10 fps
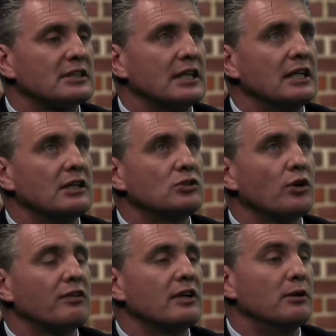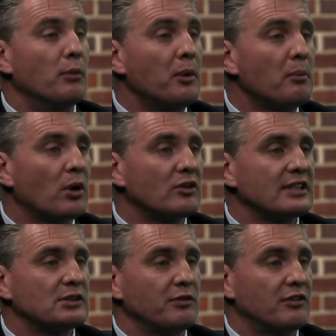Two of the Namibian
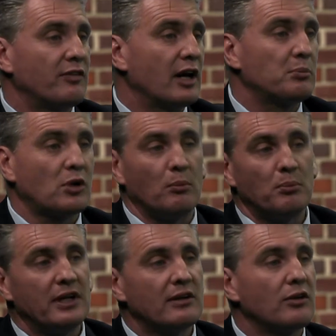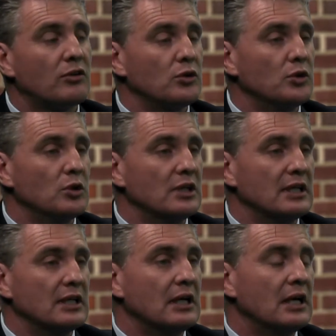projects we've developed completely
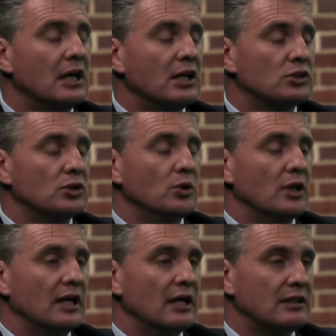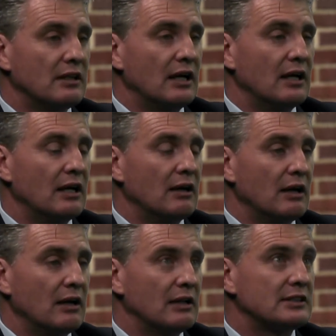to
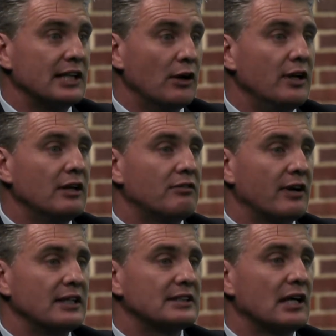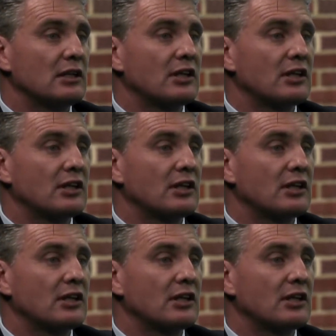COD phase now.